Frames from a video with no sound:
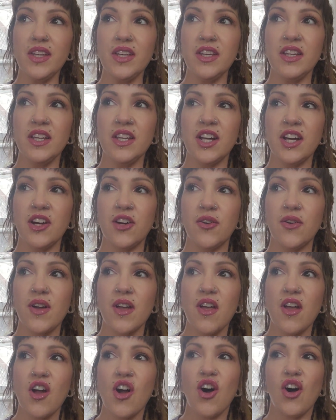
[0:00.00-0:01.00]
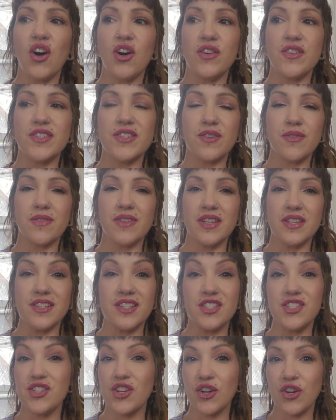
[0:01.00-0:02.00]
you know also the
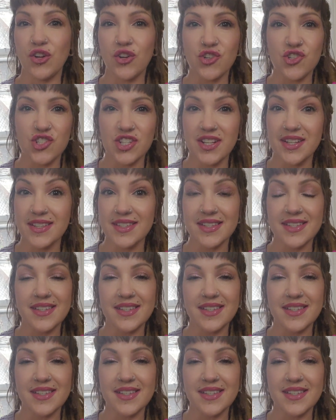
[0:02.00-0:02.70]
detergents